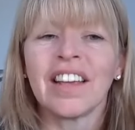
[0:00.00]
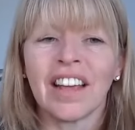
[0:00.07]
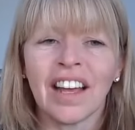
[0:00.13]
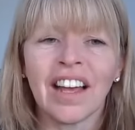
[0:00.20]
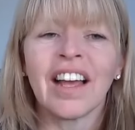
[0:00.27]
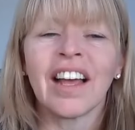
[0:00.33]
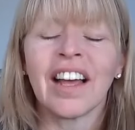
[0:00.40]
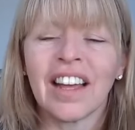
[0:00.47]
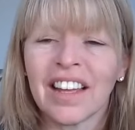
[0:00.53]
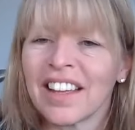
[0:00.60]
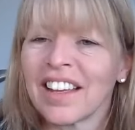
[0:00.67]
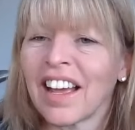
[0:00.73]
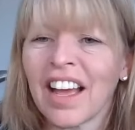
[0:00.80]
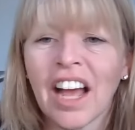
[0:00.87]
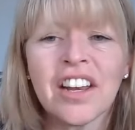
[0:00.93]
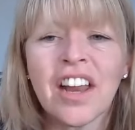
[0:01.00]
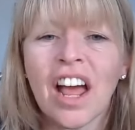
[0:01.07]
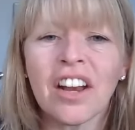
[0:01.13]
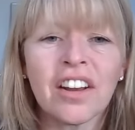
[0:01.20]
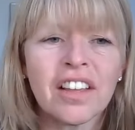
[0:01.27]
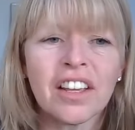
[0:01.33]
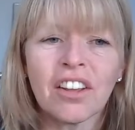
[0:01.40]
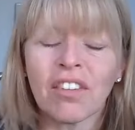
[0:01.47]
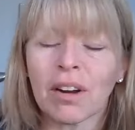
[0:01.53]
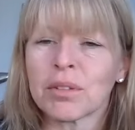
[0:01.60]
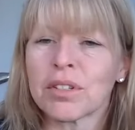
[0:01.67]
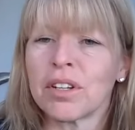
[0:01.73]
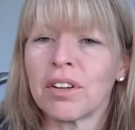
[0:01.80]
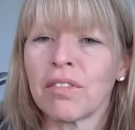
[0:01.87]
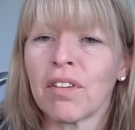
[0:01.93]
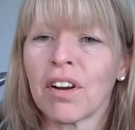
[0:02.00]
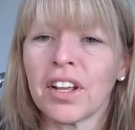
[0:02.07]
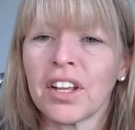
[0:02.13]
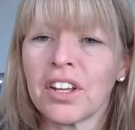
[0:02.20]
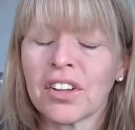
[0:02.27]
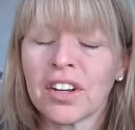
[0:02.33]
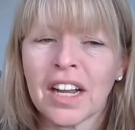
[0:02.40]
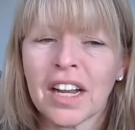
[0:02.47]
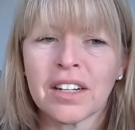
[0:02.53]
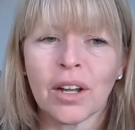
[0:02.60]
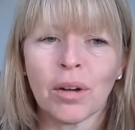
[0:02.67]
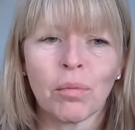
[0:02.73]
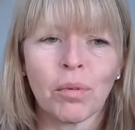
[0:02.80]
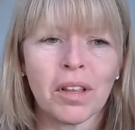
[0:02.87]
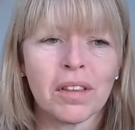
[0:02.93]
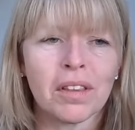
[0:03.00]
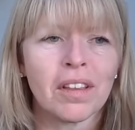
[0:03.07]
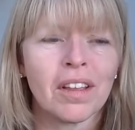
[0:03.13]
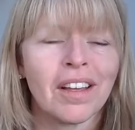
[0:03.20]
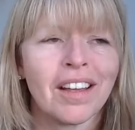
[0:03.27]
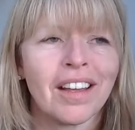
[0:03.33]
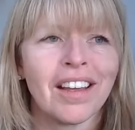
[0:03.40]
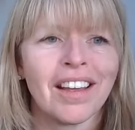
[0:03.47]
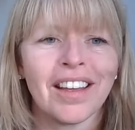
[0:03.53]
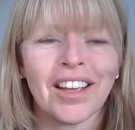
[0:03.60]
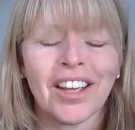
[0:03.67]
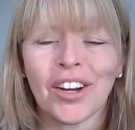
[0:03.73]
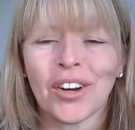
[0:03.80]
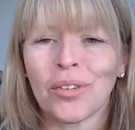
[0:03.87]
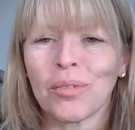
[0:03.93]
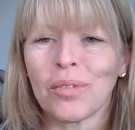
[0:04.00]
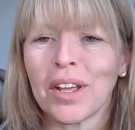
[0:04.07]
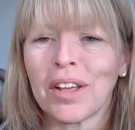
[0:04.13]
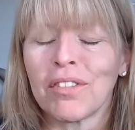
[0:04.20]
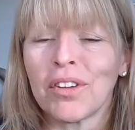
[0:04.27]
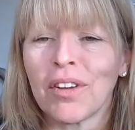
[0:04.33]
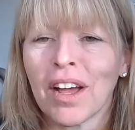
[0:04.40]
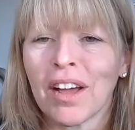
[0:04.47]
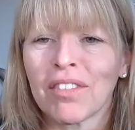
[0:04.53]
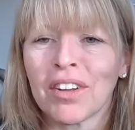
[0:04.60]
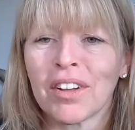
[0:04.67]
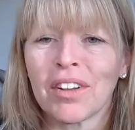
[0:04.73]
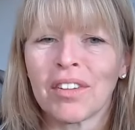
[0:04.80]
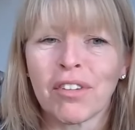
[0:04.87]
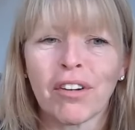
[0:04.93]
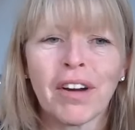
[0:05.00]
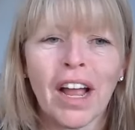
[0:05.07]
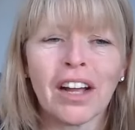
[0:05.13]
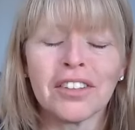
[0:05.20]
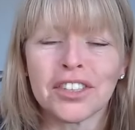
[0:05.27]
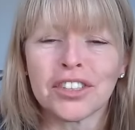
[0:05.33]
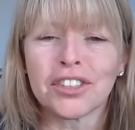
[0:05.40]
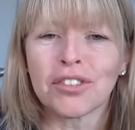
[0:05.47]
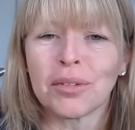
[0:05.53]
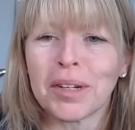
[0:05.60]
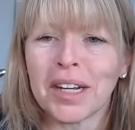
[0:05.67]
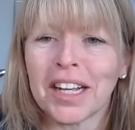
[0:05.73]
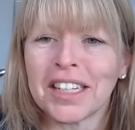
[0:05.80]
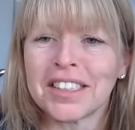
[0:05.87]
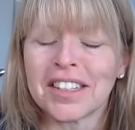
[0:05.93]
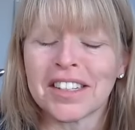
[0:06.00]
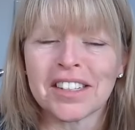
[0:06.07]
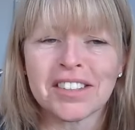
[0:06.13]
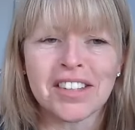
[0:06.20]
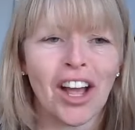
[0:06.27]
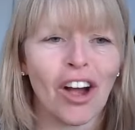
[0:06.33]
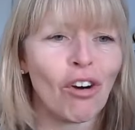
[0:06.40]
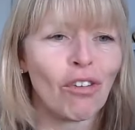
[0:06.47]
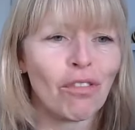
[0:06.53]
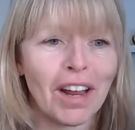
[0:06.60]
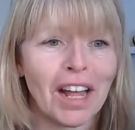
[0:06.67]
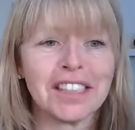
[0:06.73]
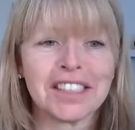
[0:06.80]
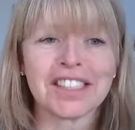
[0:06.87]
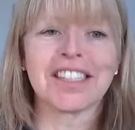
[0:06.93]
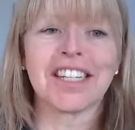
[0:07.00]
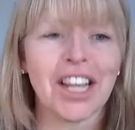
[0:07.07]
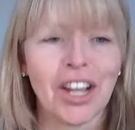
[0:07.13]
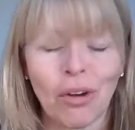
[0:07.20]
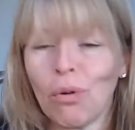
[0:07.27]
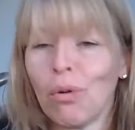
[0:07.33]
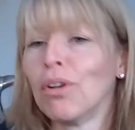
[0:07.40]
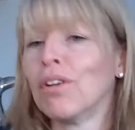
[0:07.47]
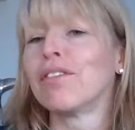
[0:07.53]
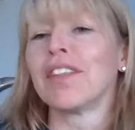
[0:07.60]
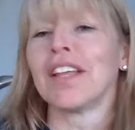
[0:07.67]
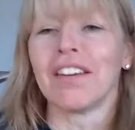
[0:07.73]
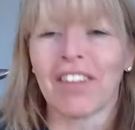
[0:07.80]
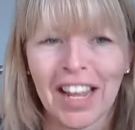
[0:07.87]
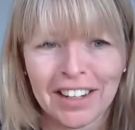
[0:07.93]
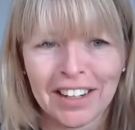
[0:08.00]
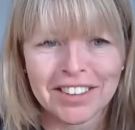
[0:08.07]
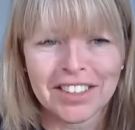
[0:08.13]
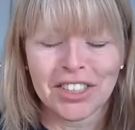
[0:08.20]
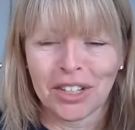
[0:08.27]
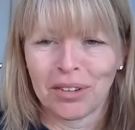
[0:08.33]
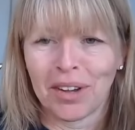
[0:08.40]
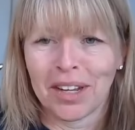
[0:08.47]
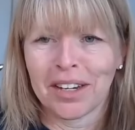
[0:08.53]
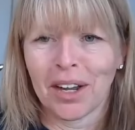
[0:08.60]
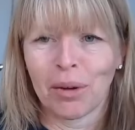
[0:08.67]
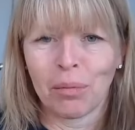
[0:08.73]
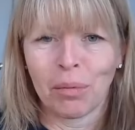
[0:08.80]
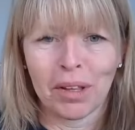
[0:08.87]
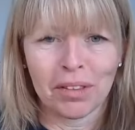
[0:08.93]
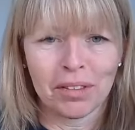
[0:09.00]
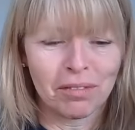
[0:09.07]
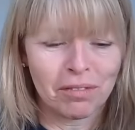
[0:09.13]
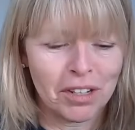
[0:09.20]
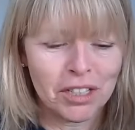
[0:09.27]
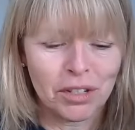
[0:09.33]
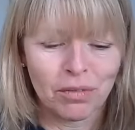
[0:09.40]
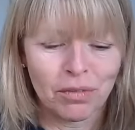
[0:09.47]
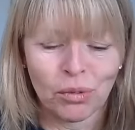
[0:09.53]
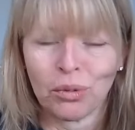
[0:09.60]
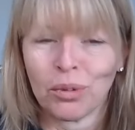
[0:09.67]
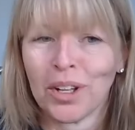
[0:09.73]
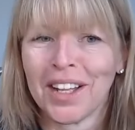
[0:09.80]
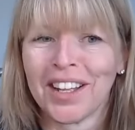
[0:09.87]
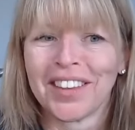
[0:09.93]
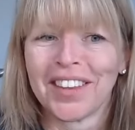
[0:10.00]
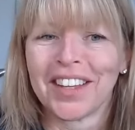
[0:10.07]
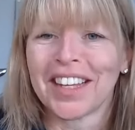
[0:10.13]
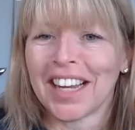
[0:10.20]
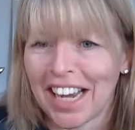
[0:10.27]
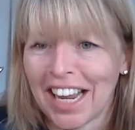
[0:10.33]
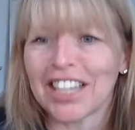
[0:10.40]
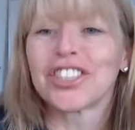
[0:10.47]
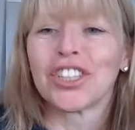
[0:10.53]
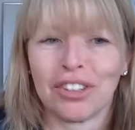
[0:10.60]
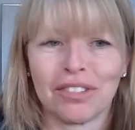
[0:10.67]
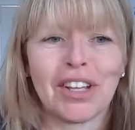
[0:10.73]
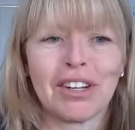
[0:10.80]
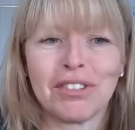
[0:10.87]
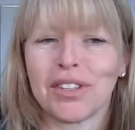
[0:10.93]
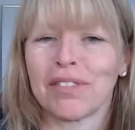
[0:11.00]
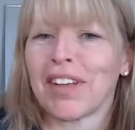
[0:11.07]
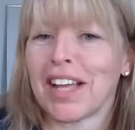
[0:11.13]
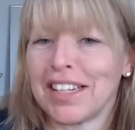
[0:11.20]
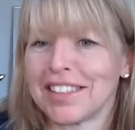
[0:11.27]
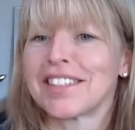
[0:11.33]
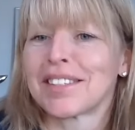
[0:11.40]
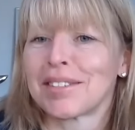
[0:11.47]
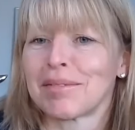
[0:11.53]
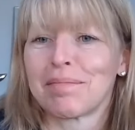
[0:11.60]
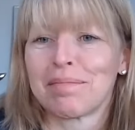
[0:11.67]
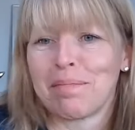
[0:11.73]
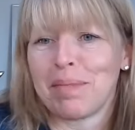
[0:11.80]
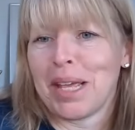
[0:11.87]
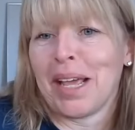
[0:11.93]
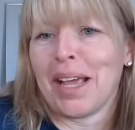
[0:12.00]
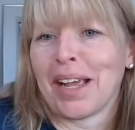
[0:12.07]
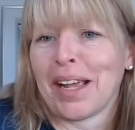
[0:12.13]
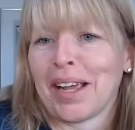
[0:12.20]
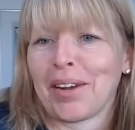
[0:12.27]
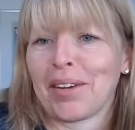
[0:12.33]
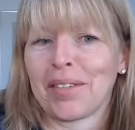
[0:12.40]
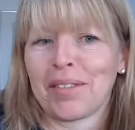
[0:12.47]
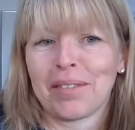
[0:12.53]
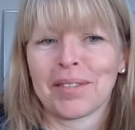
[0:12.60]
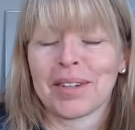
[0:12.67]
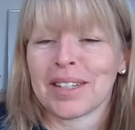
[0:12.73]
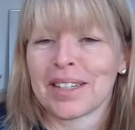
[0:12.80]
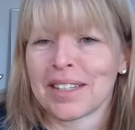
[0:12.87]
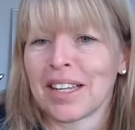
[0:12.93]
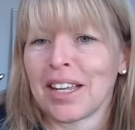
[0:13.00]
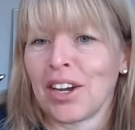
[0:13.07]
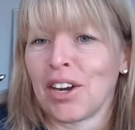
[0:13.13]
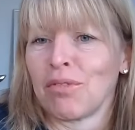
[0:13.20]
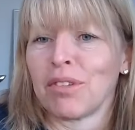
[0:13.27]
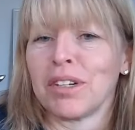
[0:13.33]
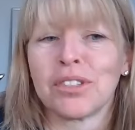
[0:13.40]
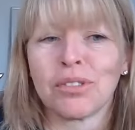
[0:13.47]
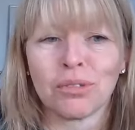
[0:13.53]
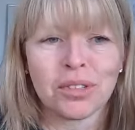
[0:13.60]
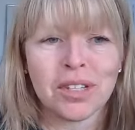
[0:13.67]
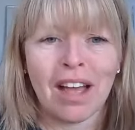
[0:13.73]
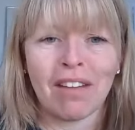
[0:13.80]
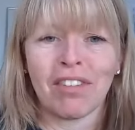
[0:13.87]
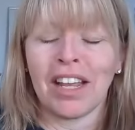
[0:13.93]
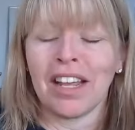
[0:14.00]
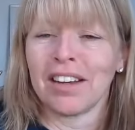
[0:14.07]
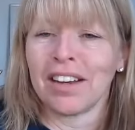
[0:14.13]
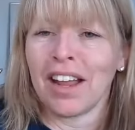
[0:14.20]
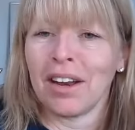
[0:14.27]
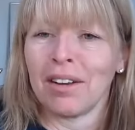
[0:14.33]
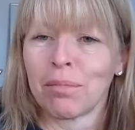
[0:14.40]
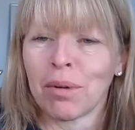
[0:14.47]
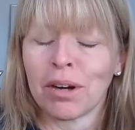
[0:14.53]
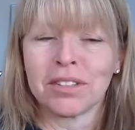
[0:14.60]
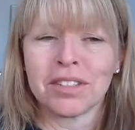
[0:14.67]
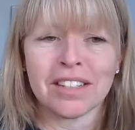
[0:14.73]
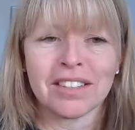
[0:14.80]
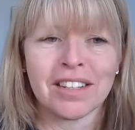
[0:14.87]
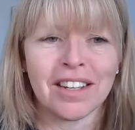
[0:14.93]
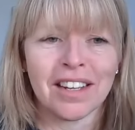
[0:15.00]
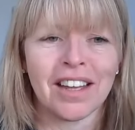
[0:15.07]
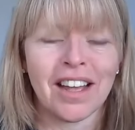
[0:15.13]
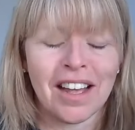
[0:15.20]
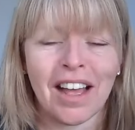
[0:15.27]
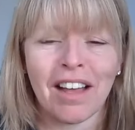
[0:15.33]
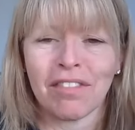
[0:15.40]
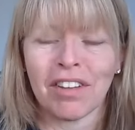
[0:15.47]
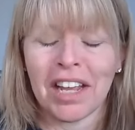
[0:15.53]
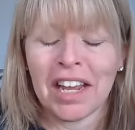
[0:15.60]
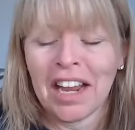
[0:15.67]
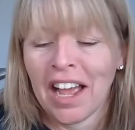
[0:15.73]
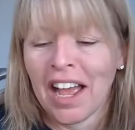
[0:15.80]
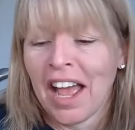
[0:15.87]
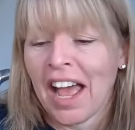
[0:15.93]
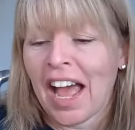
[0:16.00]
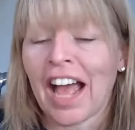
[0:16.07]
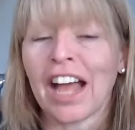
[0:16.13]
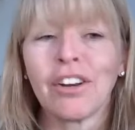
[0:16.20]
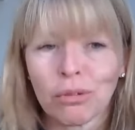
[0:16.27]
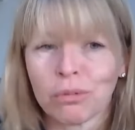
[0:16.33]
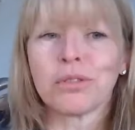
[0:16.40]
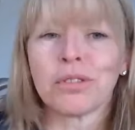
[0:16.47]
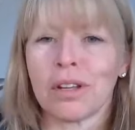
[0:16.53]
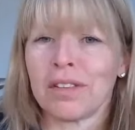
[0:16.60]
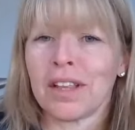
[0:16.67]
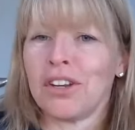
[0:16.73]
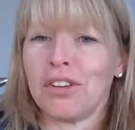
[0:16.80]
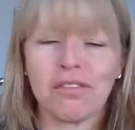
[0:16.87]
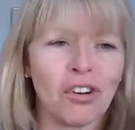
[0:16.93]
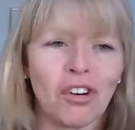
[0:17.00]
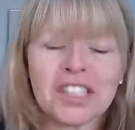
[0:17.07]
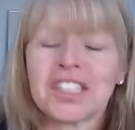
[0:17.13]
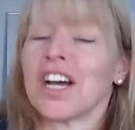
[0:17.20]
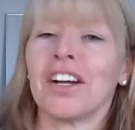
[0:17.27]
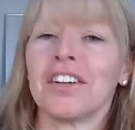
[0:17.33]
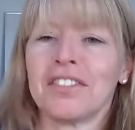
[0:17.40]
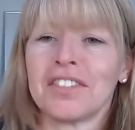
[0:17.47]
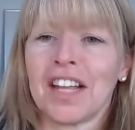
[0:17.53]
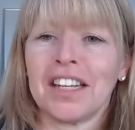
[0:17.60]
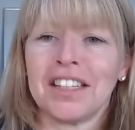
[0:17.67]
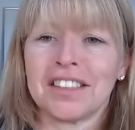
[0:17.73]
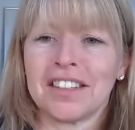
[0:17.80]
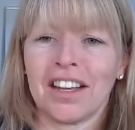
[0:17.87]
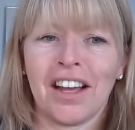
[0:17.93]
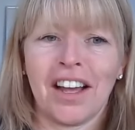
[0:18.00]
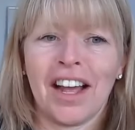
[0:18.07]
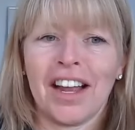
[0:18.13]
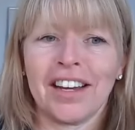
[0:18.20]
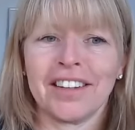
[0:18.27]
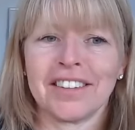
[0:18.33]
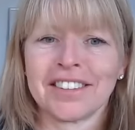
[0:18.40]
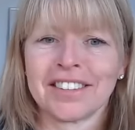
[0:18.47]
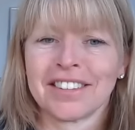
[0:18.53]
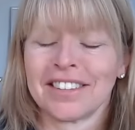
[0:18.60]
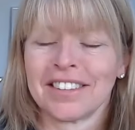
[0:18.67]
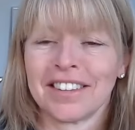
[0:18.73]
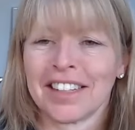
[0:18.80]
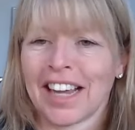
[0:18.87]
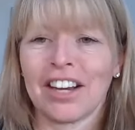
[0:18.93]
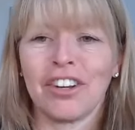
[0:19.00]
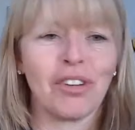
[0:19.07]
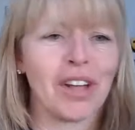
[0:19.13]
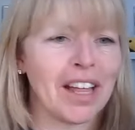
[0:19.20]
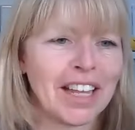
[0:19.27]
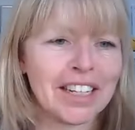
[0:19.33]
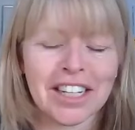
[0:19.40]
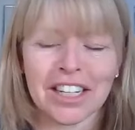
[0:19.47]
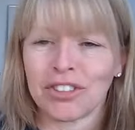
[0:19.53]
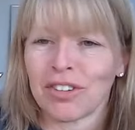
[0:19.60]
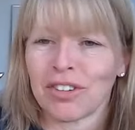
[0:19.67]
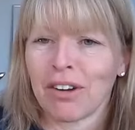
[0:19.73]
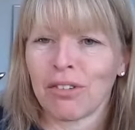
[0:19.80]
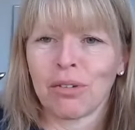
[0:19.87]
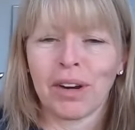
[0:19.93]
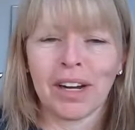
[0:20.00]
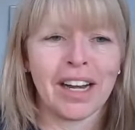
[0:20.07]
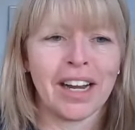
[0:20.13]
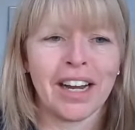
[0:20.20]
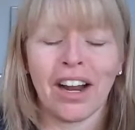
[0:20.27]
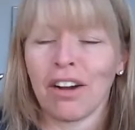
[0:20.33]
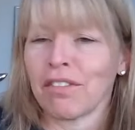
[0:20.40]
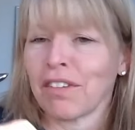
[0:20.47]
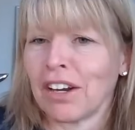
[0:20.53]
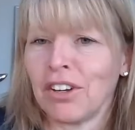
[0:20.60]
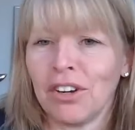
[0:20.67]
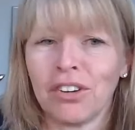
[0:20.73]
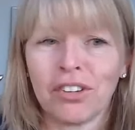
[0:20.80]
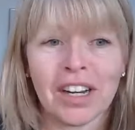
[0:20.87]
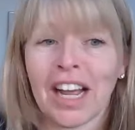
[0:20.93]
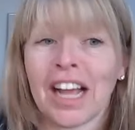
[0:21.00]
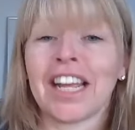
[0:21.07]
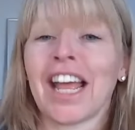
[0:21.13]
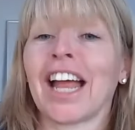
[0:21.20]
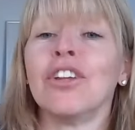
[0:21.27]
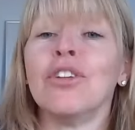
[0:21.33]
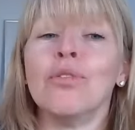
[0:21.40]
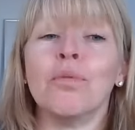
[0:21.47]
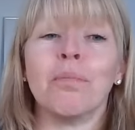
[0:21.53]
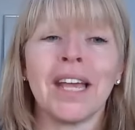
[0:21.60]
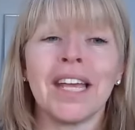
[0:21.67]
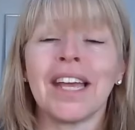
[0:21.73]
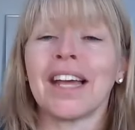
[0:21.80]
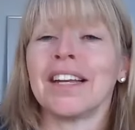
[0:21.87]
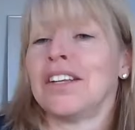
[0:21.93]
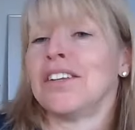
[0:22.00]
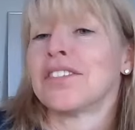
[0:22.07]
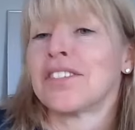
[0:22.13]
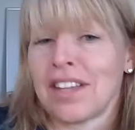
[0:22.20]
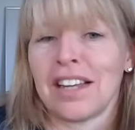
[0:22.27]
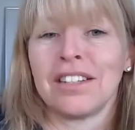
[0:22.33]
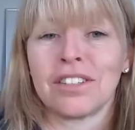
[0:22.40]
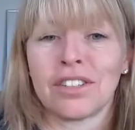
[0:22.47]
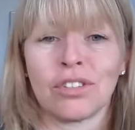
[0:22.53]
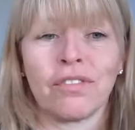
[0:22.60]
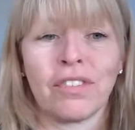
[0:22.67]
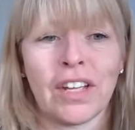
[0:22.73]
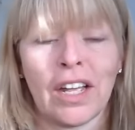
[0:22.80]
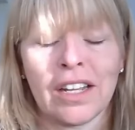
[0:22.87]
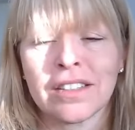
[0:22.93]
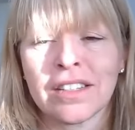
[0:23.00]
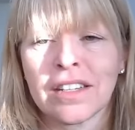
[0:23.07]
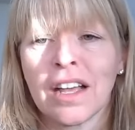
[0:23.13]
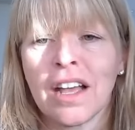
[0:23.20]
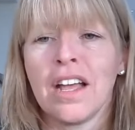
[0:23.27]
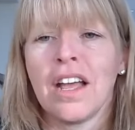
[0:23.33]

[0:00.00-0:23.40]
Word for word: Yeah, um, yeah. And, and I think you're absolutely right. You can end up with, you know, if you have a very undiscriminating set of let's see all of the events, you end up with, first of all, the collection of those events being, you know, resource heavy and, and processor heavy. And also then you've got a ton of data and can you get that data out quickly enough? Can you look at it? And can you make any sense of it?